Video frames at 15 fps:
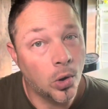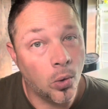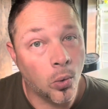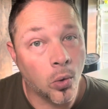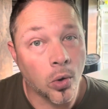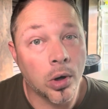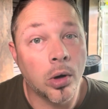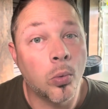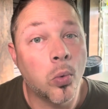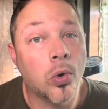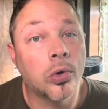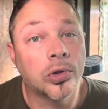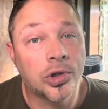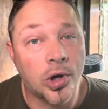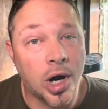or a
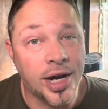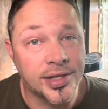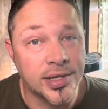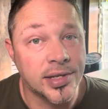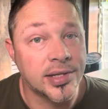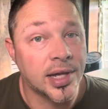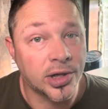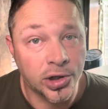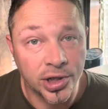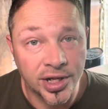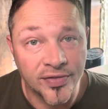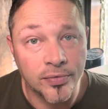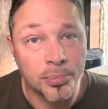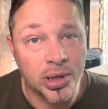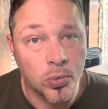world crisis that could
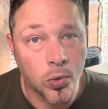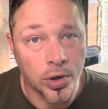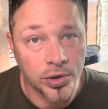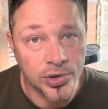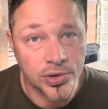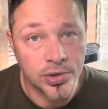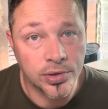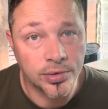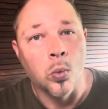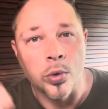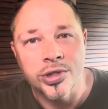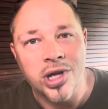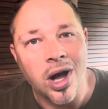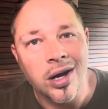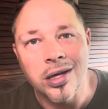even be worse. We're
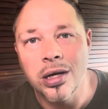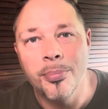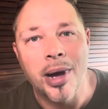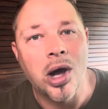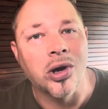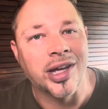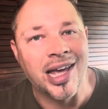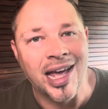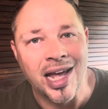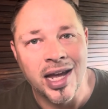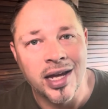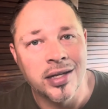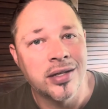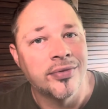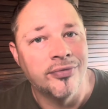talking about
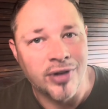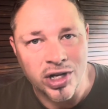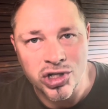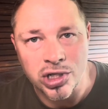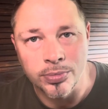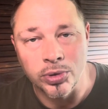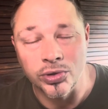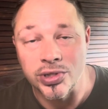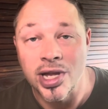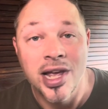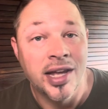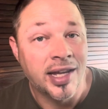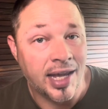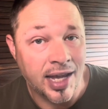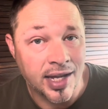canned vegetables,
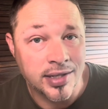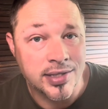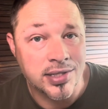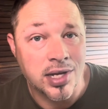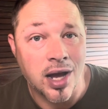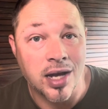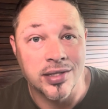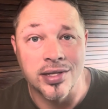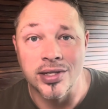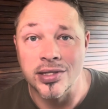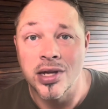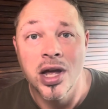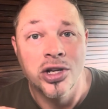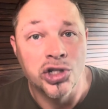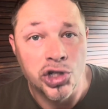canned
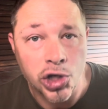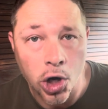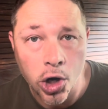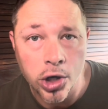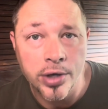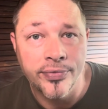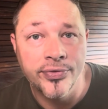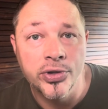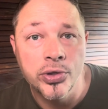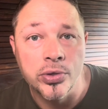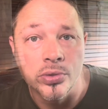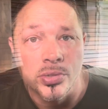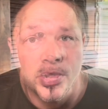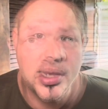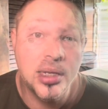sauces, jarred
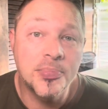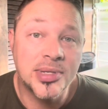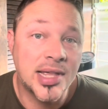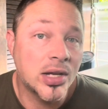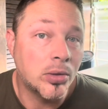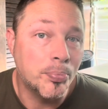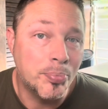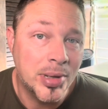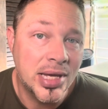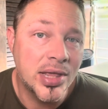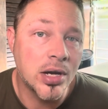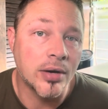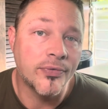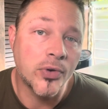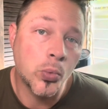foods, items that'll be
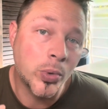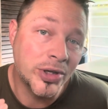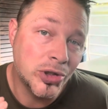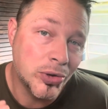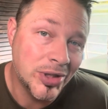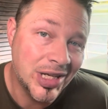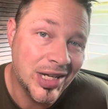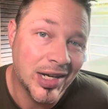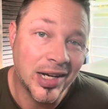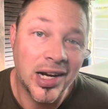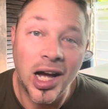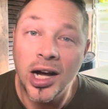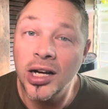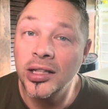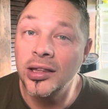there for when you need it,
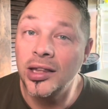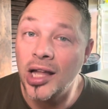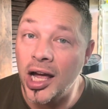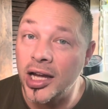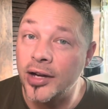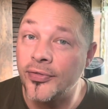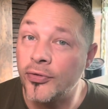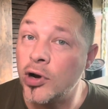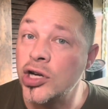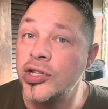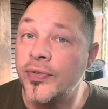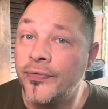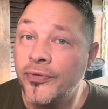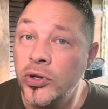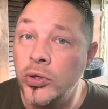unlike fresh
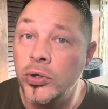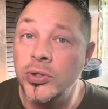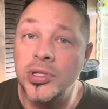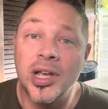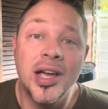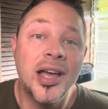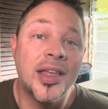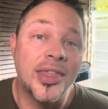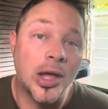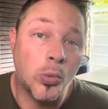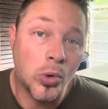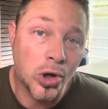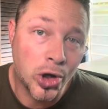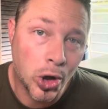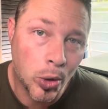foods that
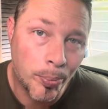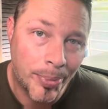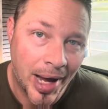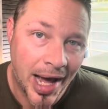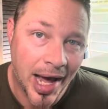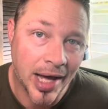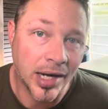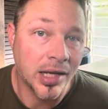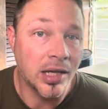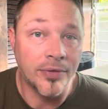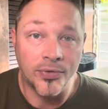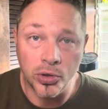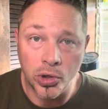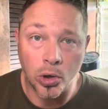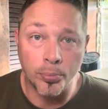will go bad if
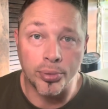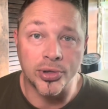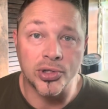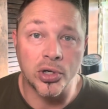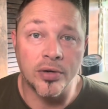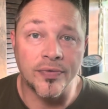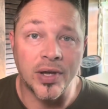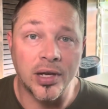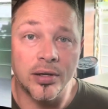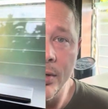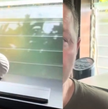you don't preserve it.